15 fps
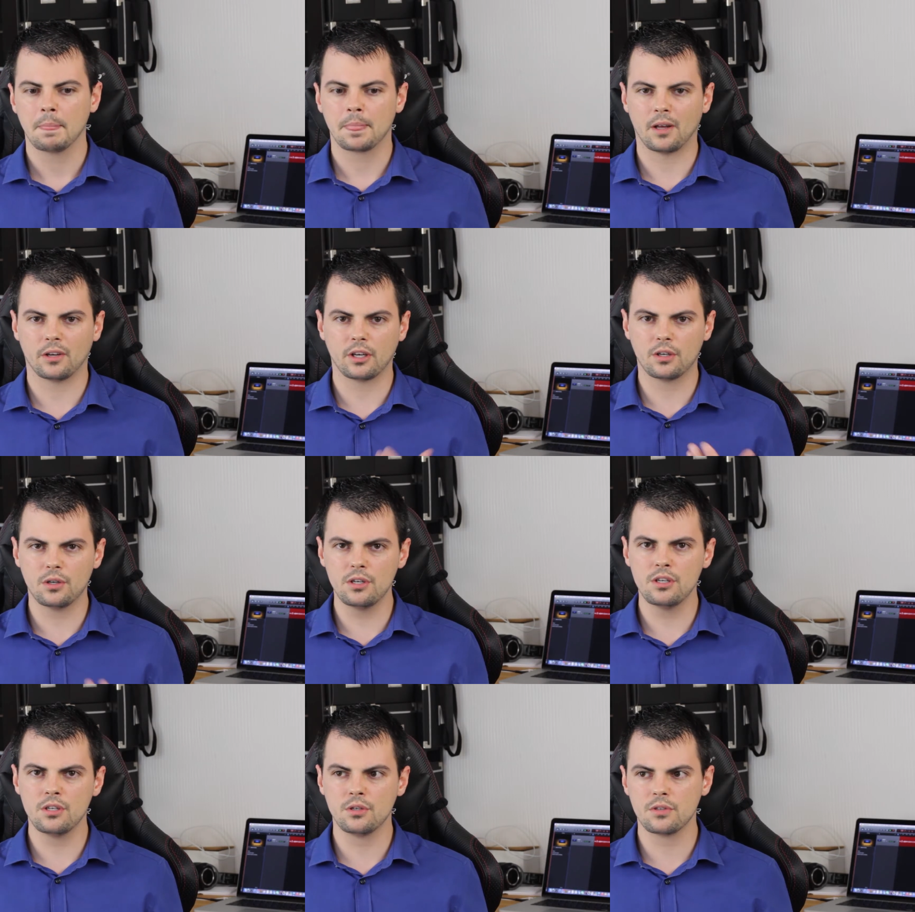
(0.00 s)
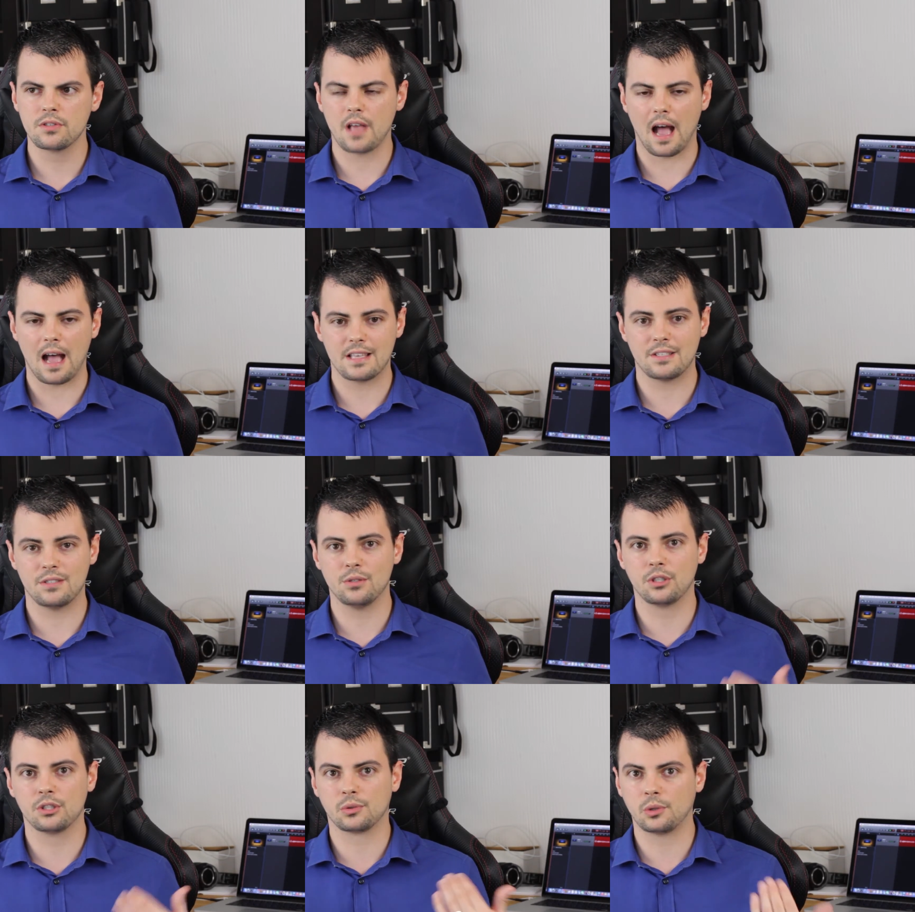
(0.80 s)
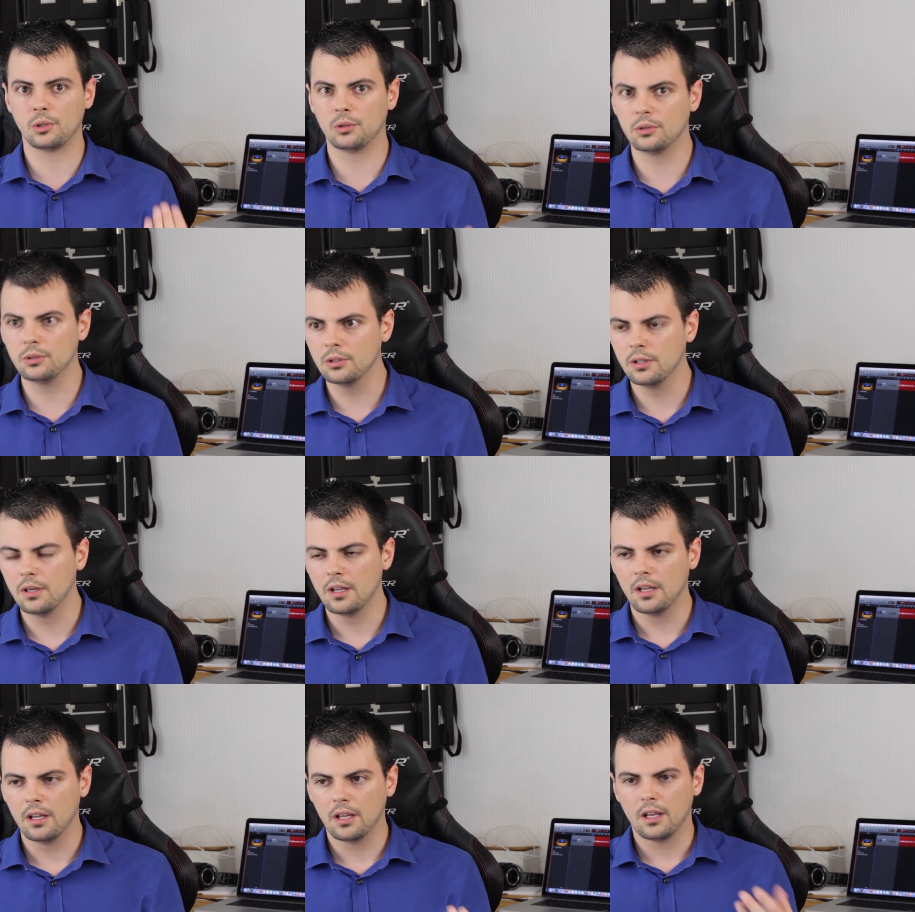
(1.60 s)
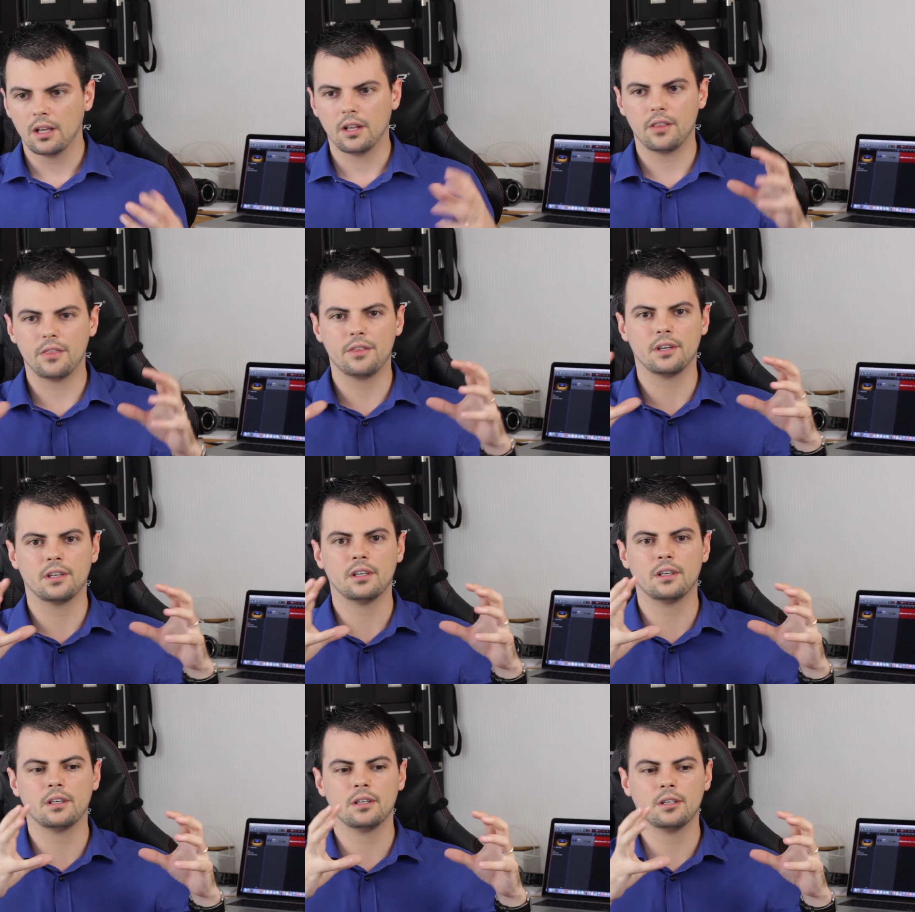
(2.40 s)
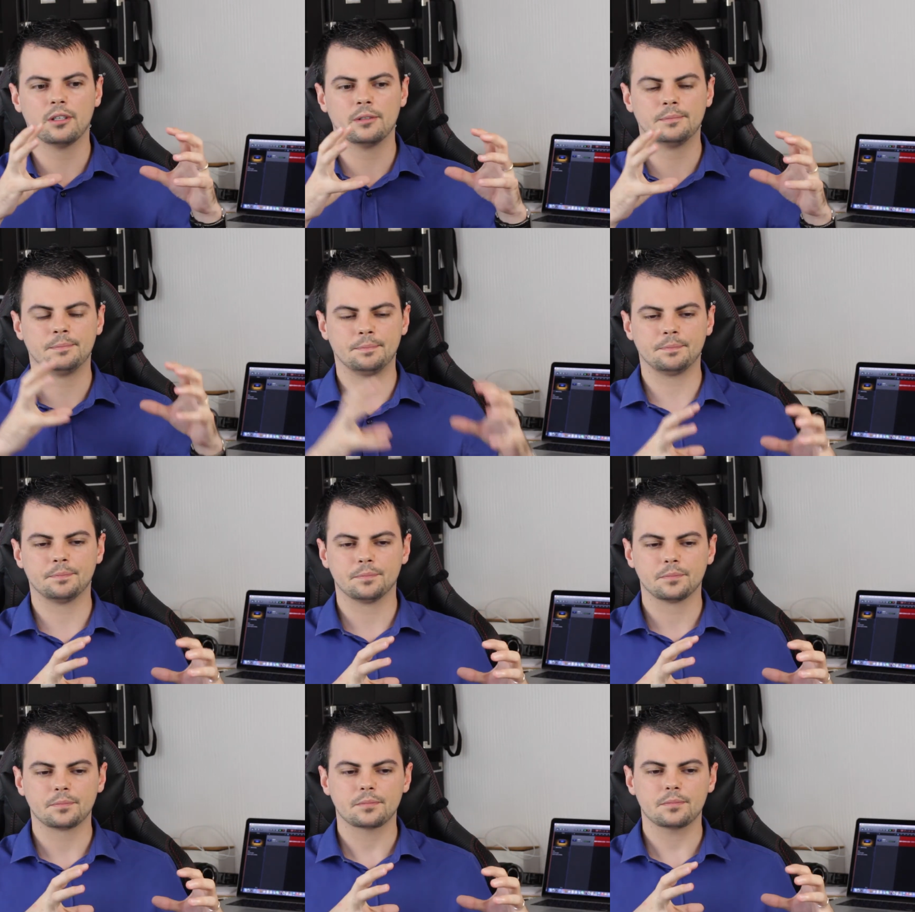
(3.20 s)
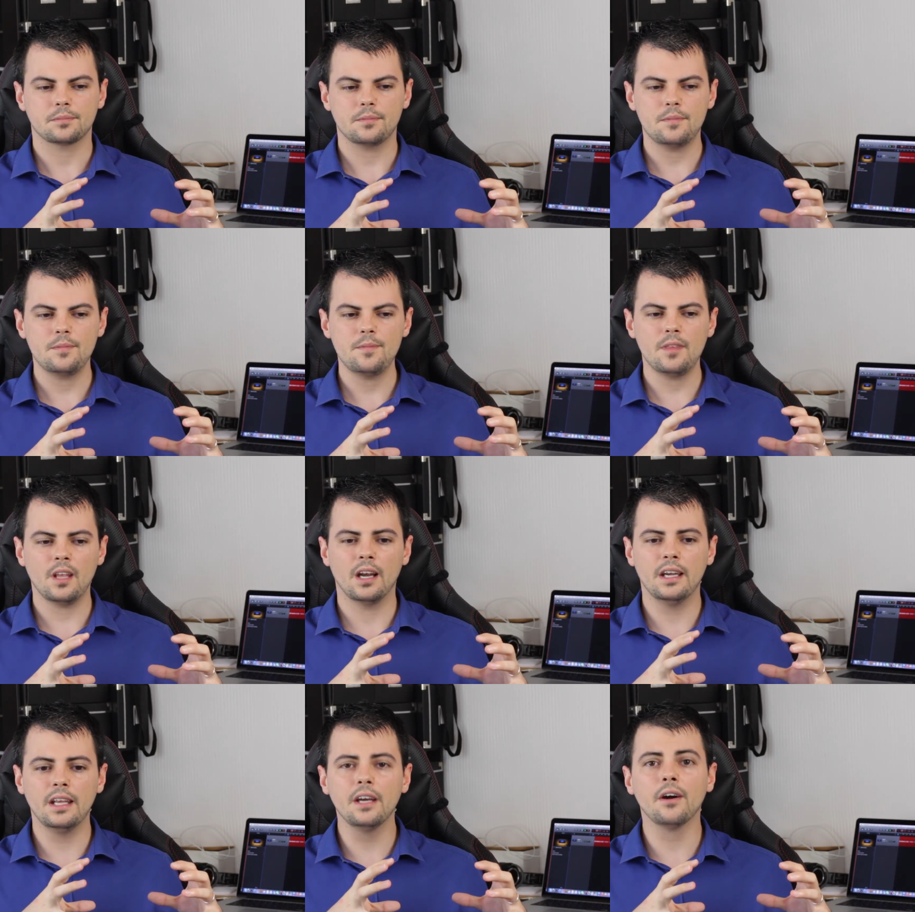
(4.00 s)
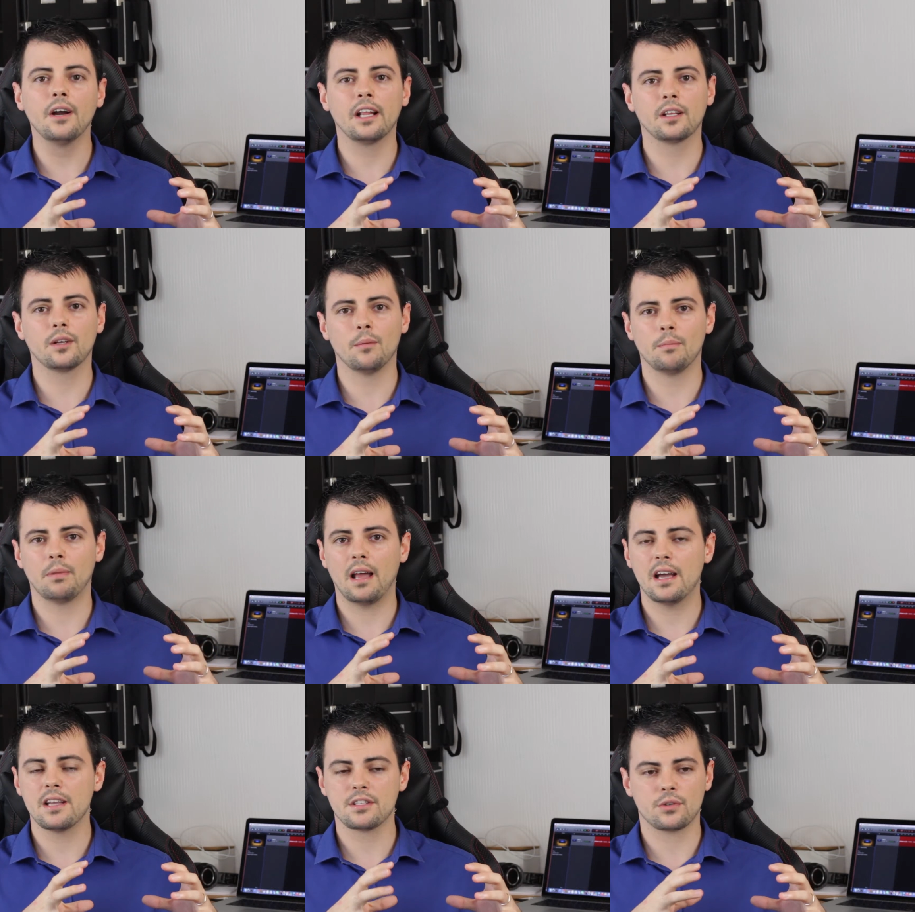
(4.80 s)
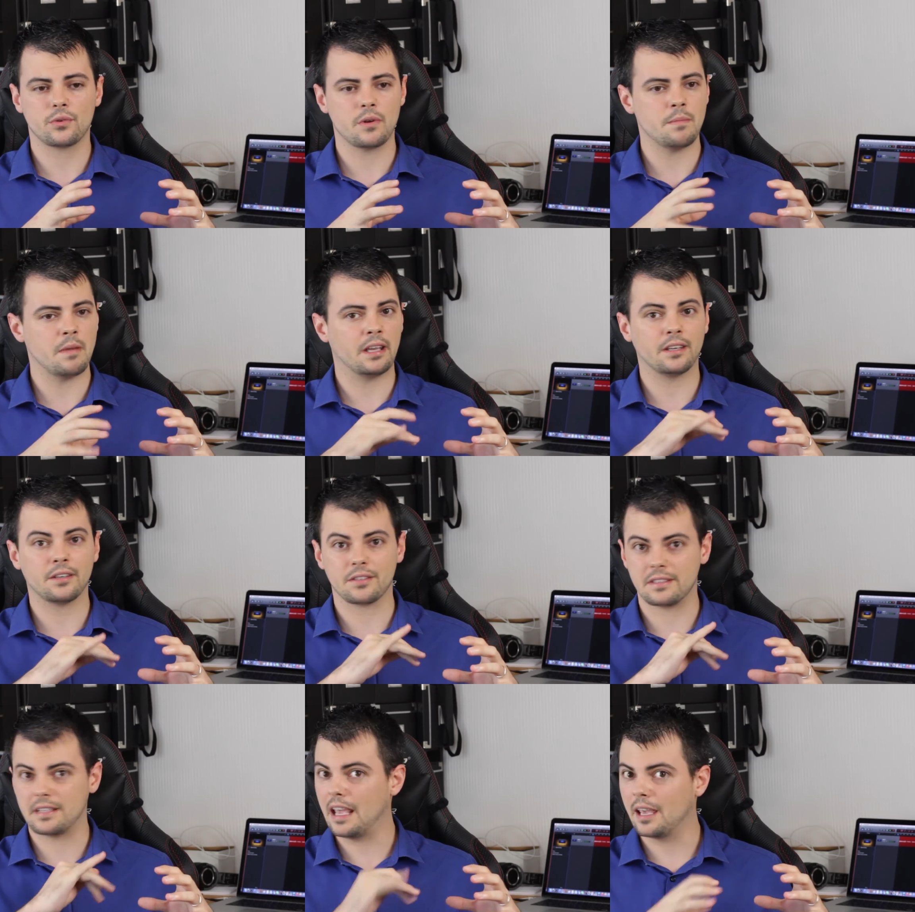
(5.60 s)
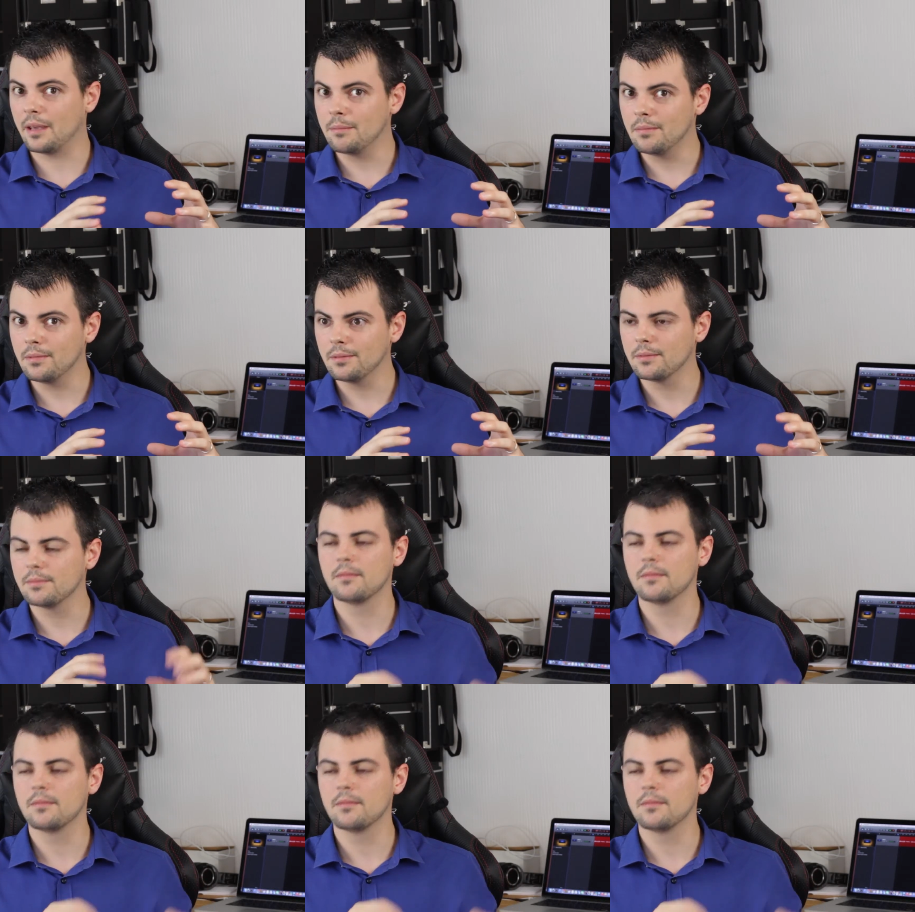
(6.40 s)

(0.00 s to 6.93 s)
Now the good news, as you grow, the legal and compliance remain the same,